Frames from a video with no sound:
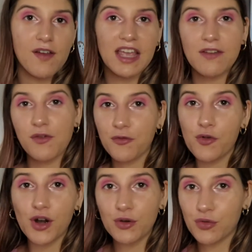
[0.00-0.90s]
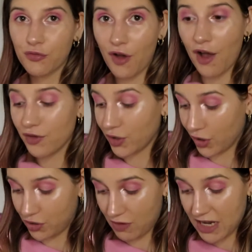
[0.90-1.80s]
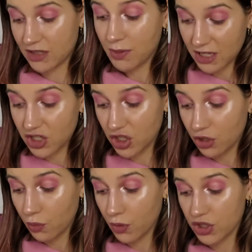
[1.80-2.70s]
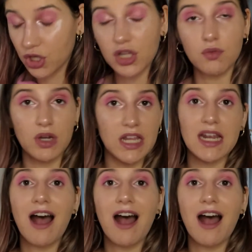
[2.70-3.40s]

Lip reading: I gave it 4 out of 5 in Goodreads, but it still was a good read.